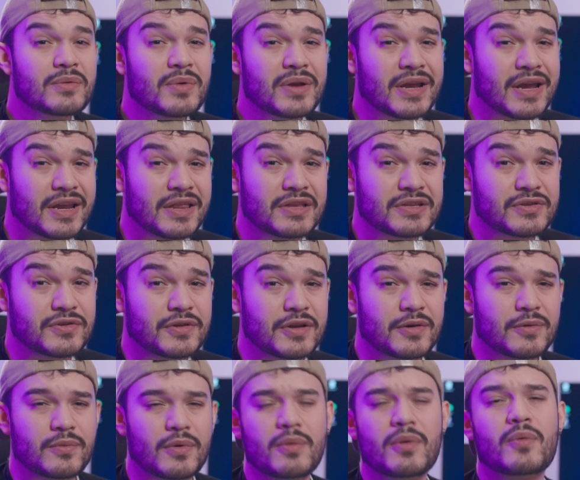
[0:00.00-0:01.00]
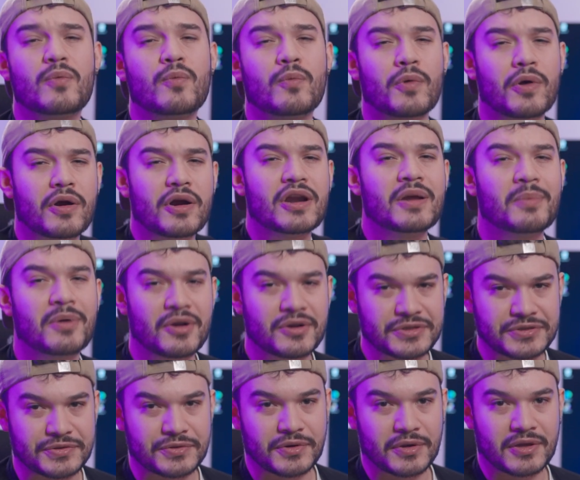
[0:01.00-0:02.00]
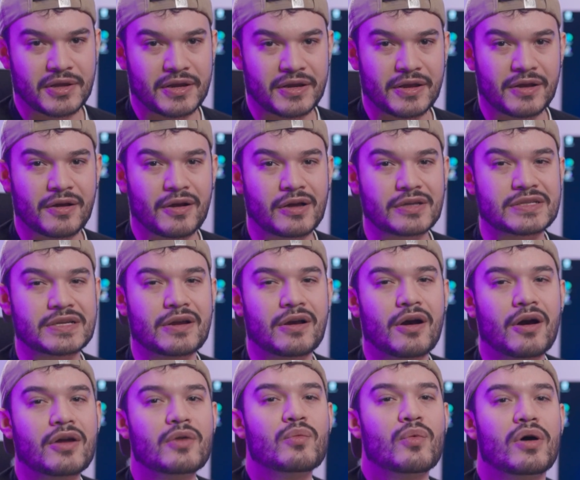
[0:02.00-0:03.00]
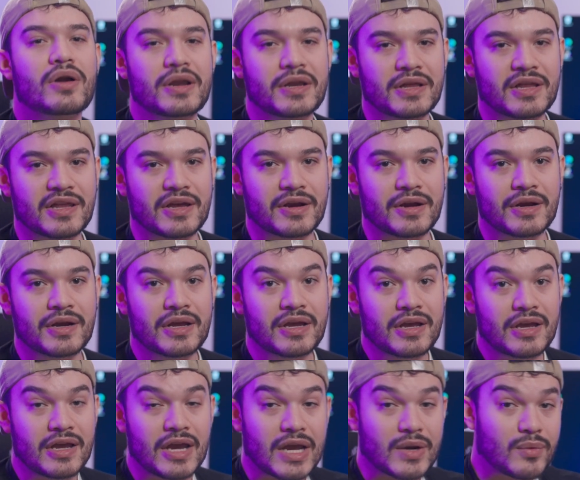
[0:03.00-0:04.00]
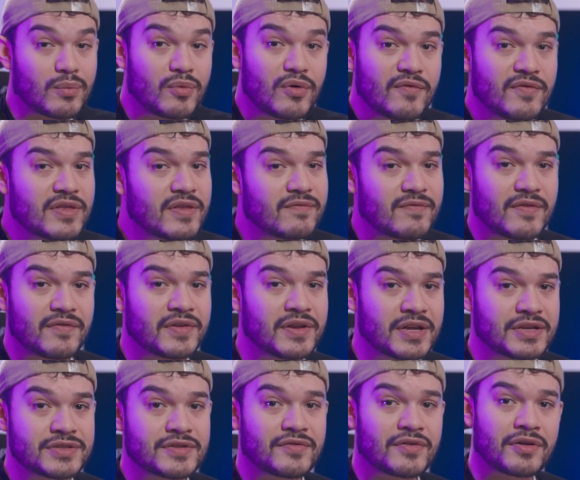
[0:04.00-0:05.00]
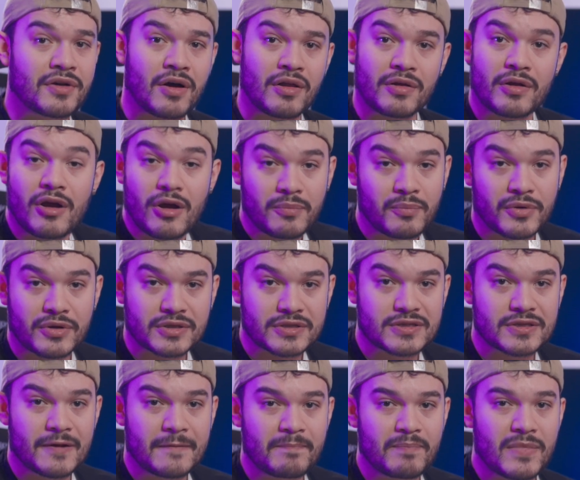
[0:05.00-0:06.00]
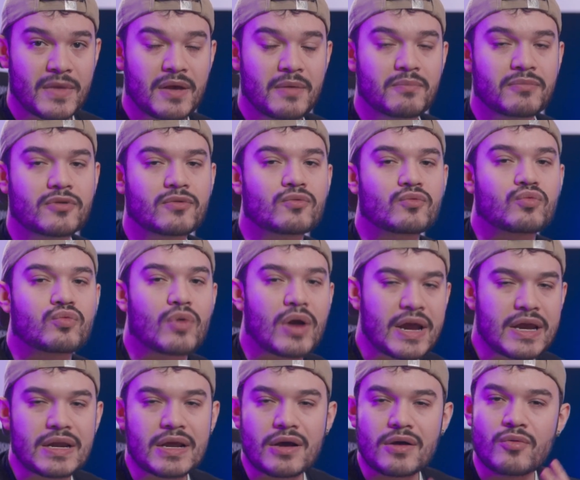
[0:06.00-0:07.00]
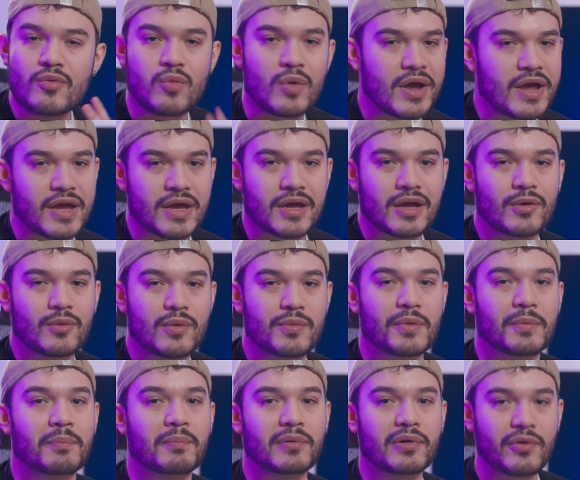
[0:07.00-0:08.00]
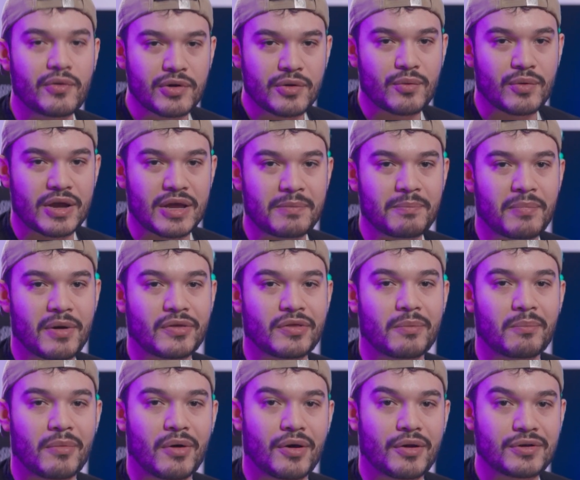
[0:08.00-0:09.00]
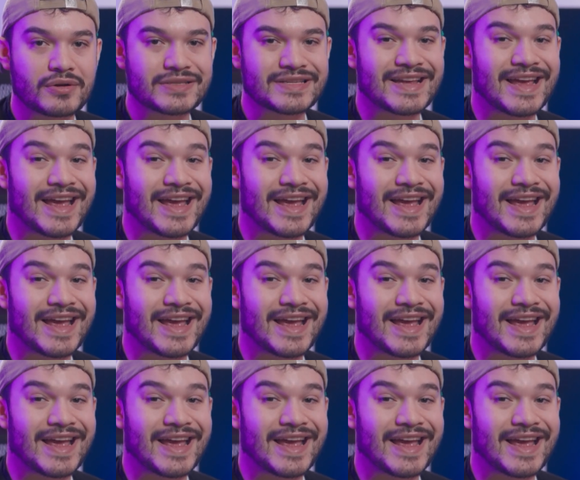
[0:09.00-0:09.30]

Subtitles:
when getting this unit, we were worried about our studio lighting causing unwanted glare and removing the vividness of the color outputs. But right away, we were blown away by the monitor's